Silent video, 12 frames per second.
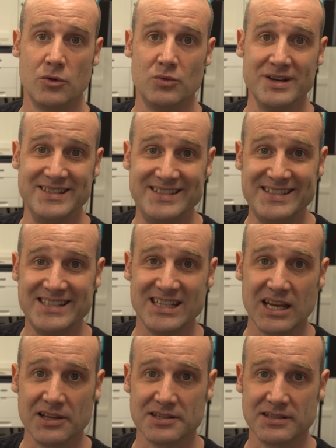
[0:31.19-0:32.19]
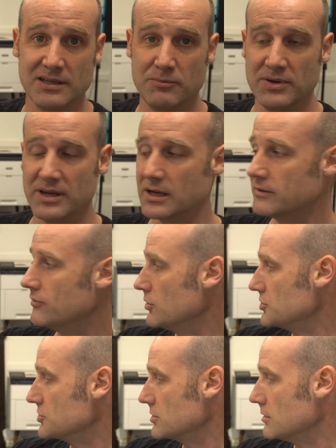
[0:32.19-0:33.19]
ridiculously big
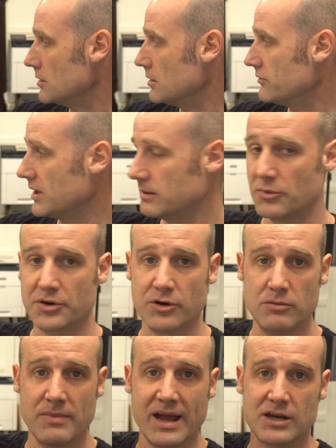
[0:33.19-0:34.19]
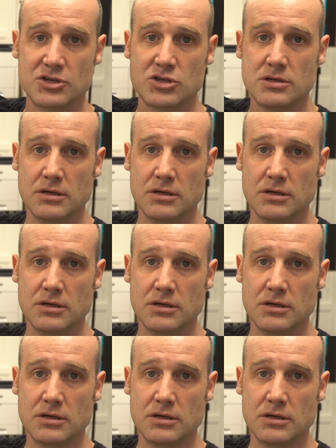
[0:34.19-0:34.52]
version of a Monomatch